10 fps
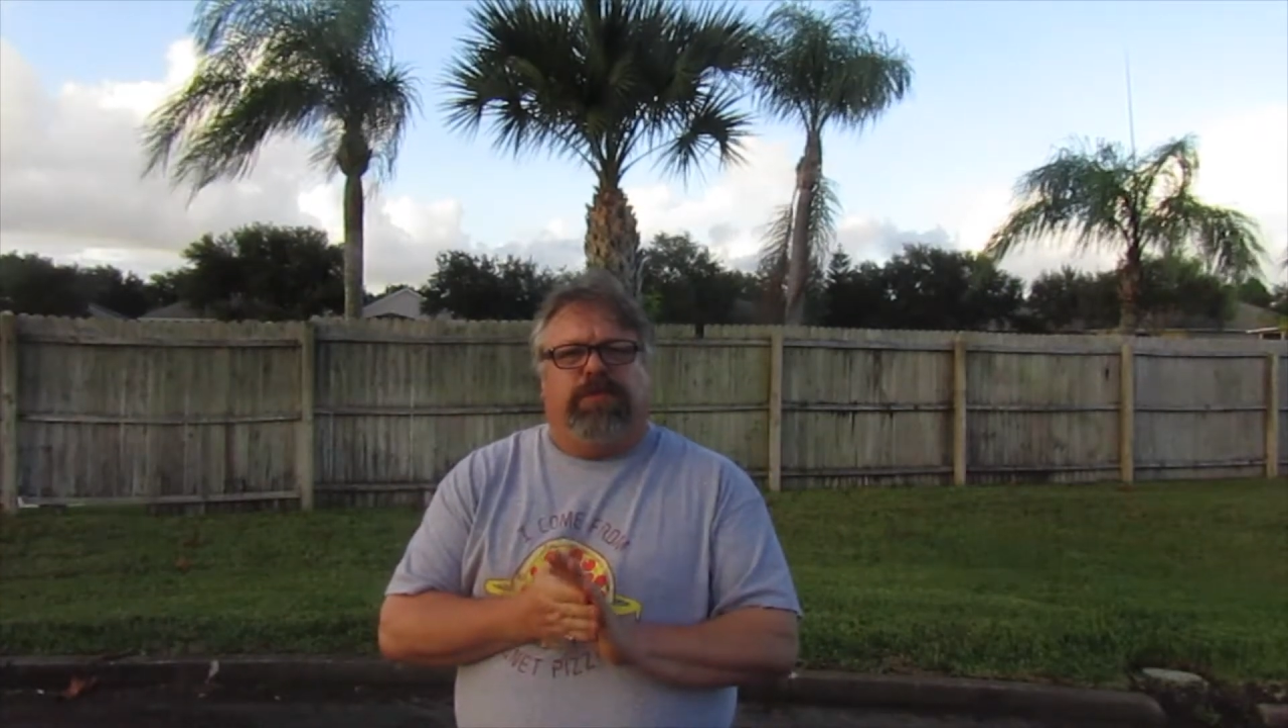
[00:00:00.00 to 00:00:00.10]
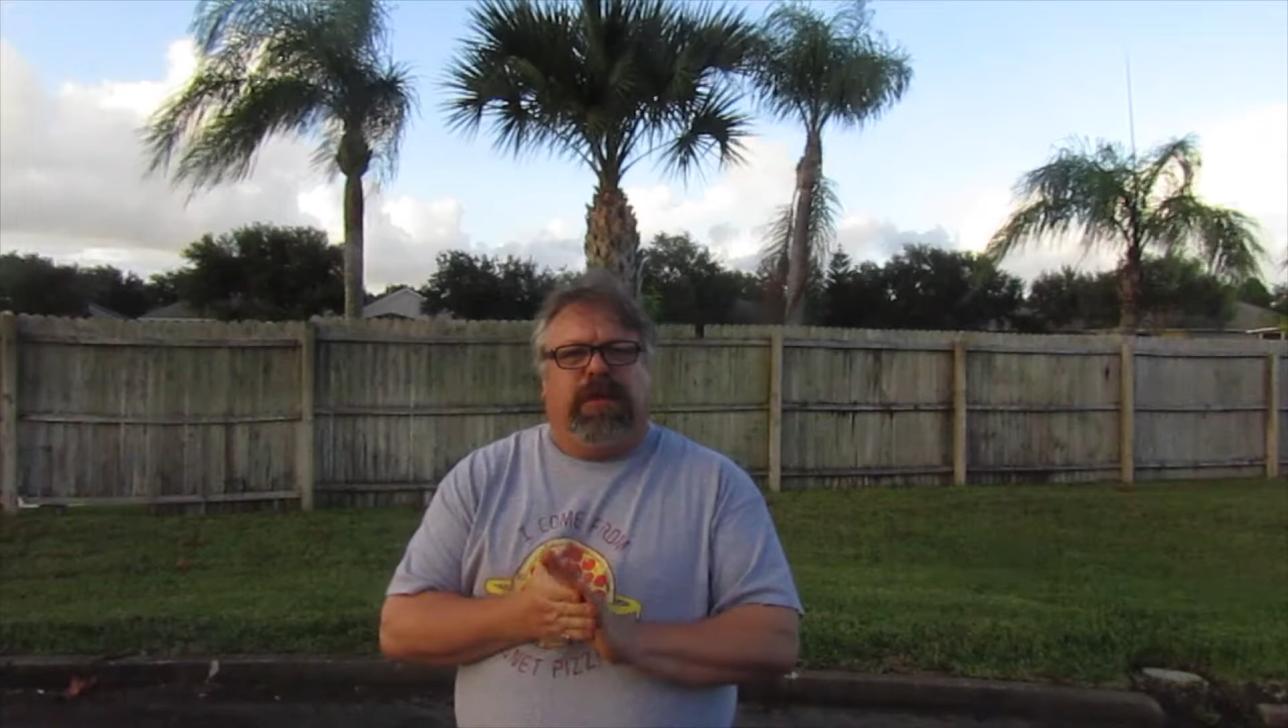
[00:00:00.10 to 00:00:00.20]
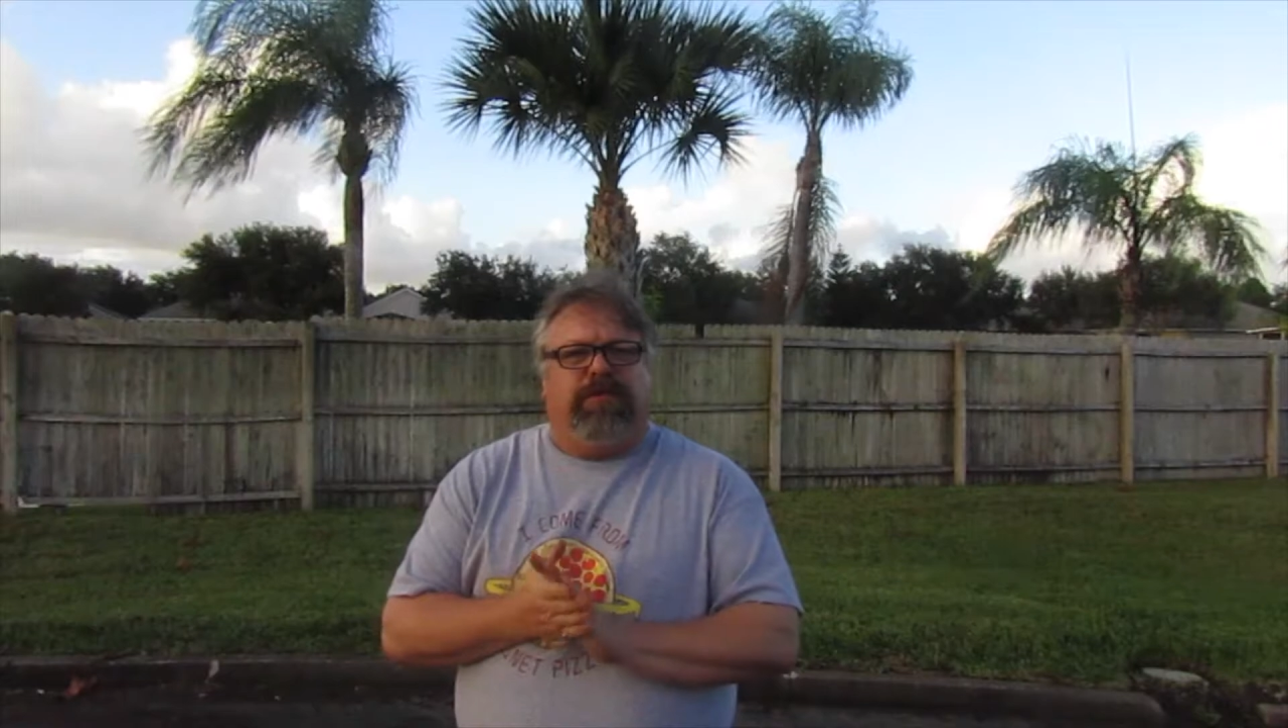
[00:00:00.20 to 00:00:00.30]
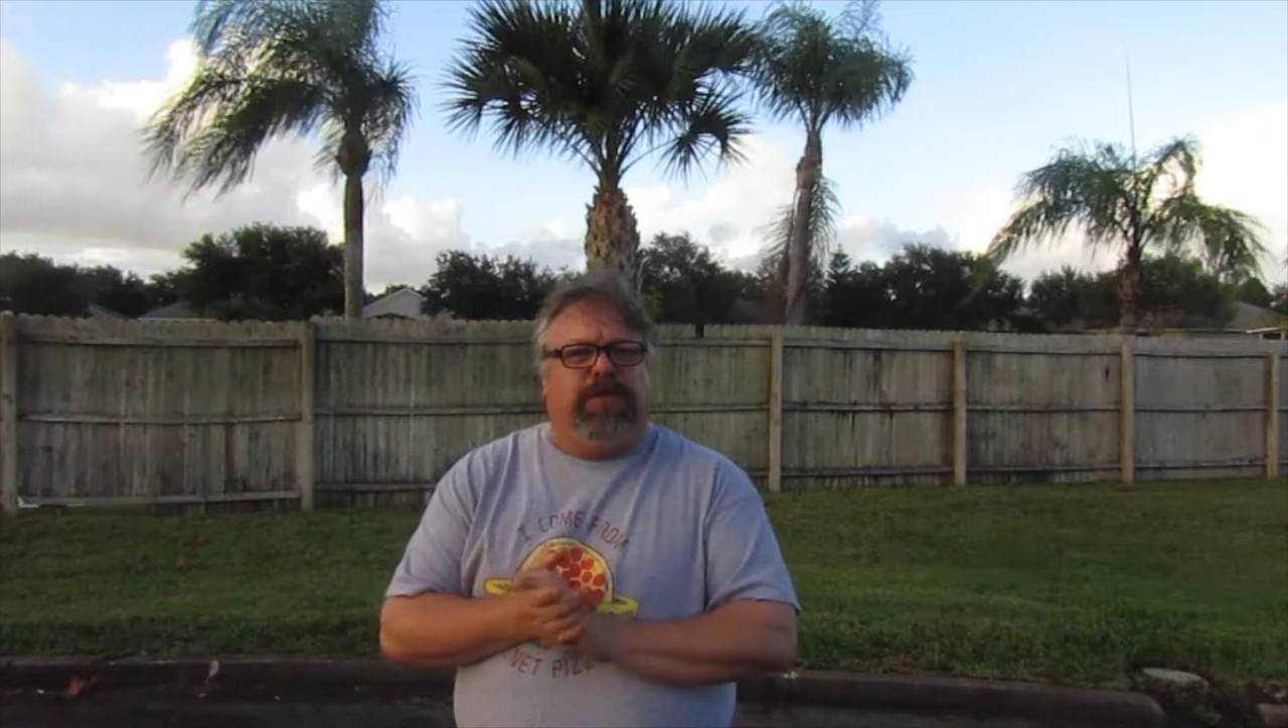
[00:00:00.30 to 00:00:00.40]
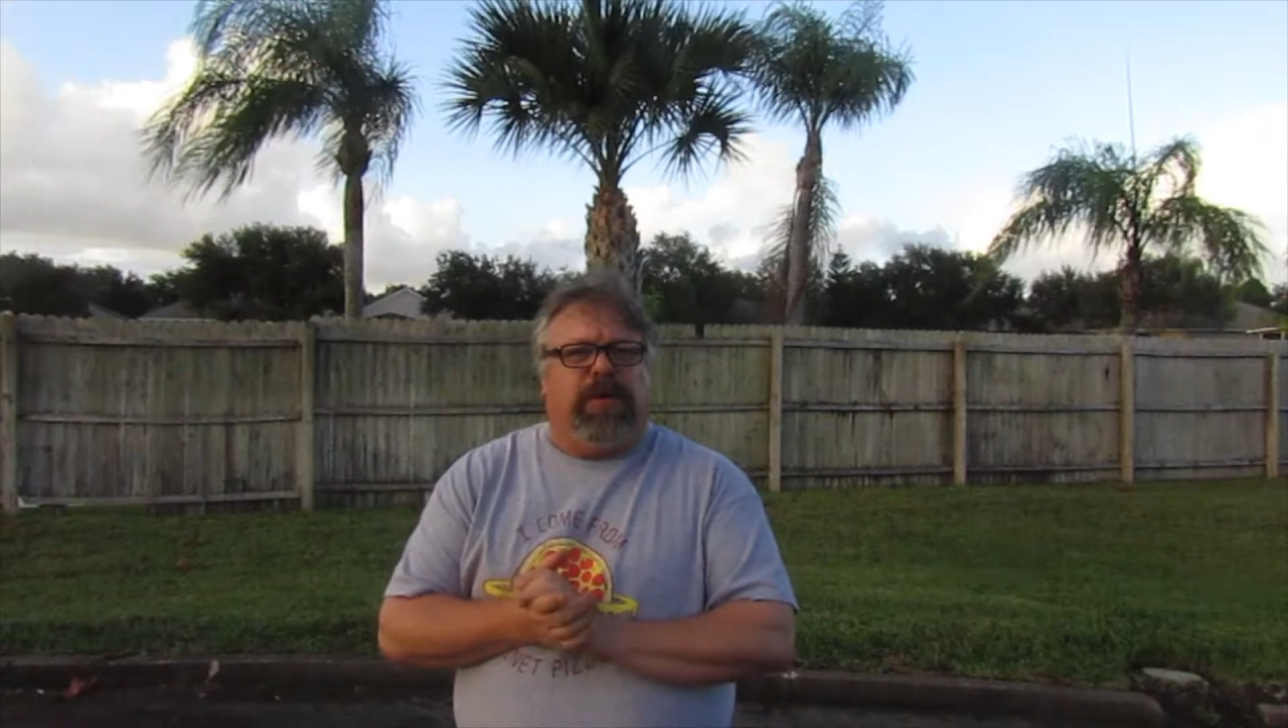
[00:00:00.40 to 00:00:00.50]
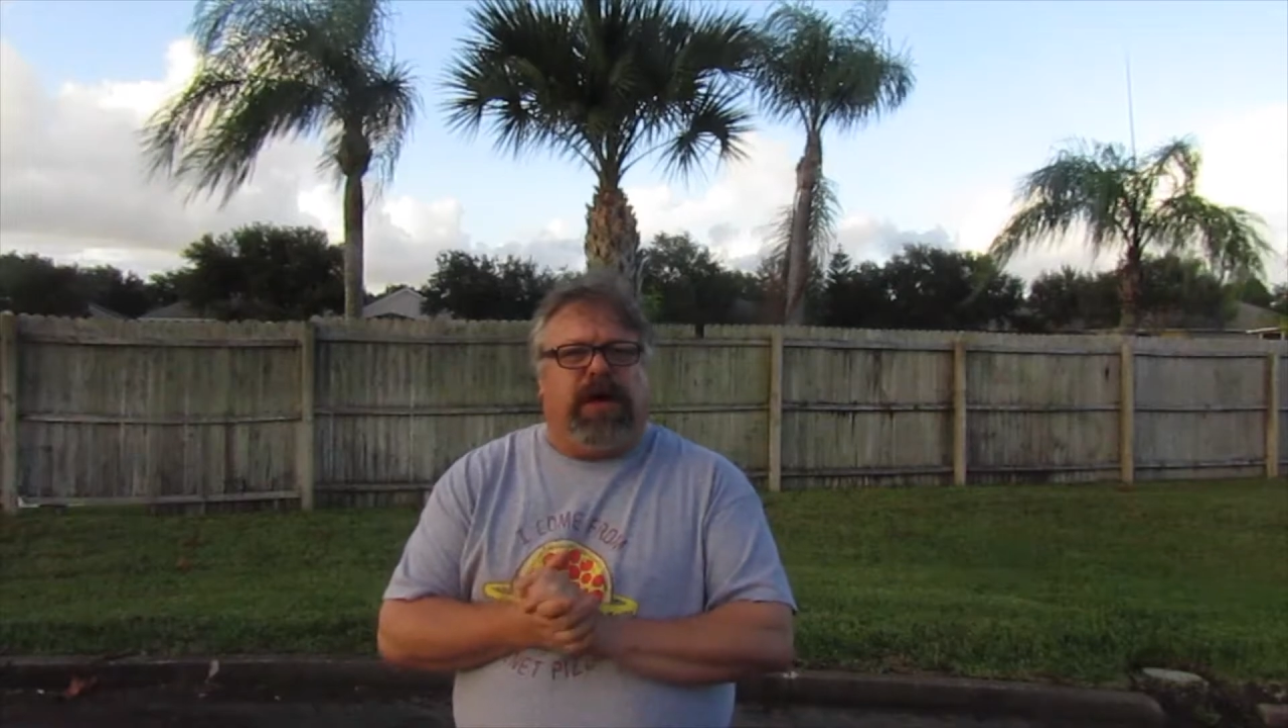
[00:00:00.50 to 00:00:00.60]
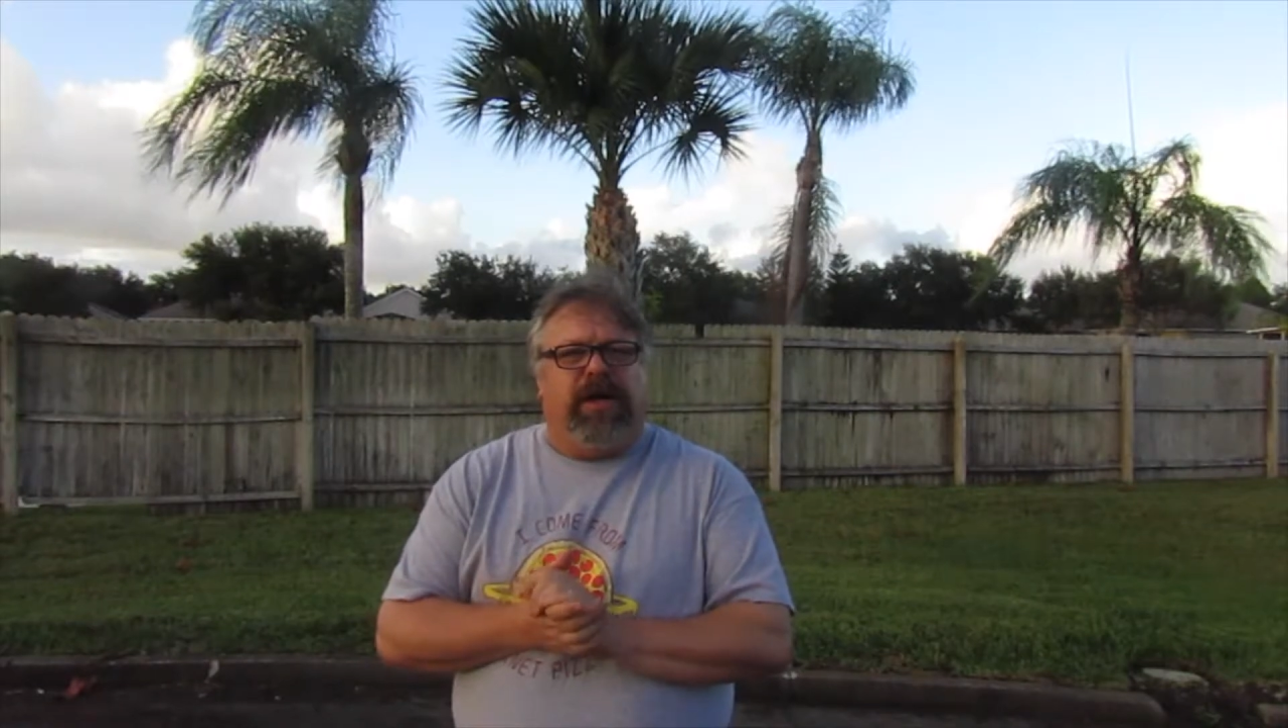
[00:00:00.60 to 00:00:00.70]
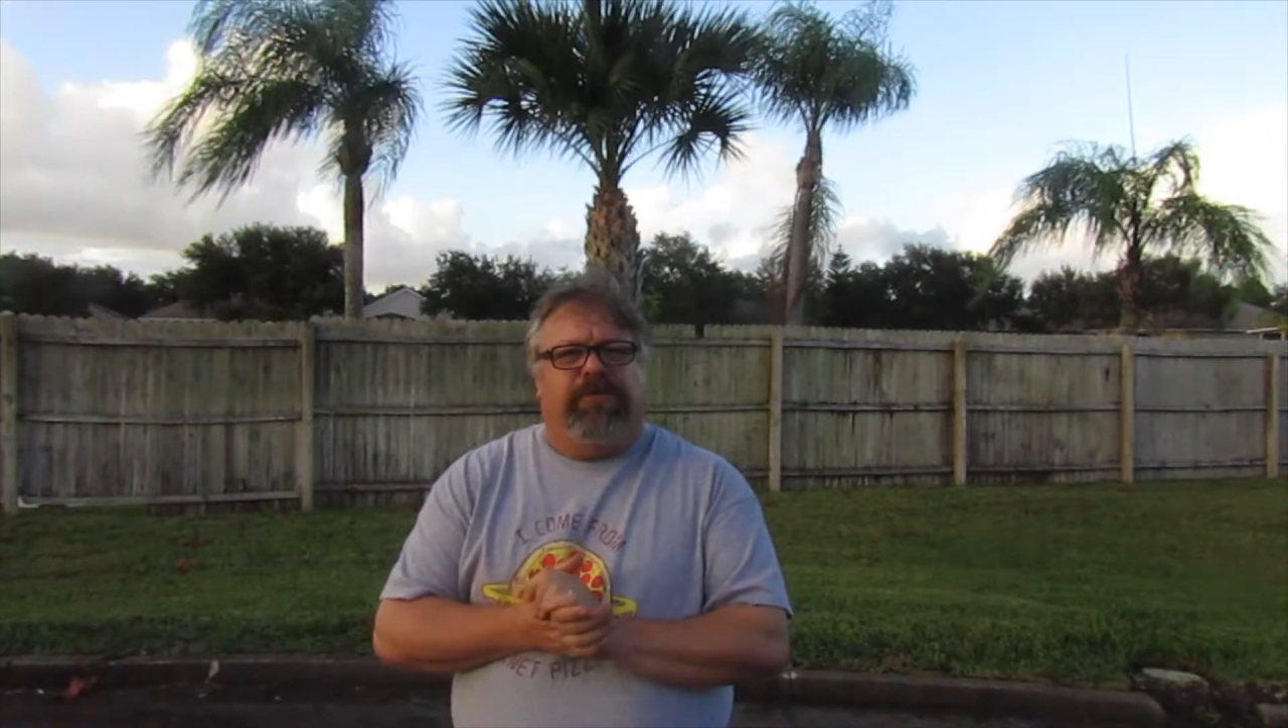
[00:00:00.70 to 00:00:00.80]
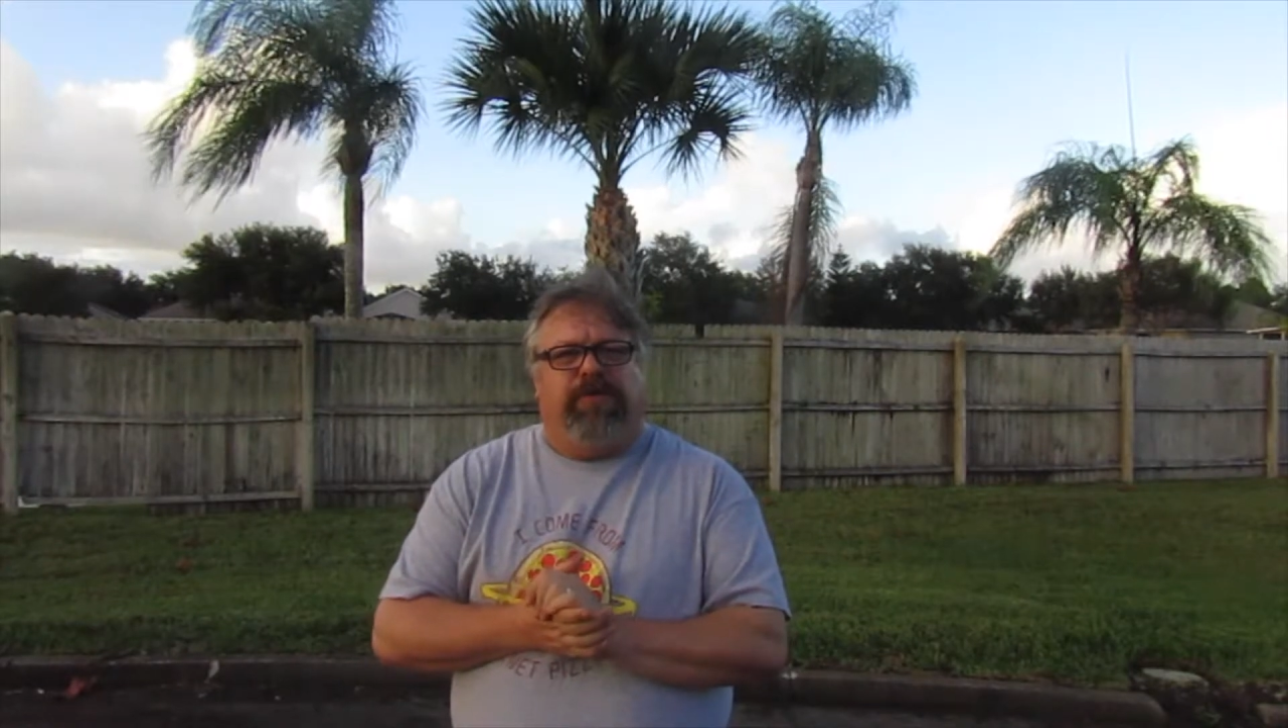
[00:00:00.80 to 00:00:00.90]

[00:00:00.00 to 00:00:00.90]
lovely pie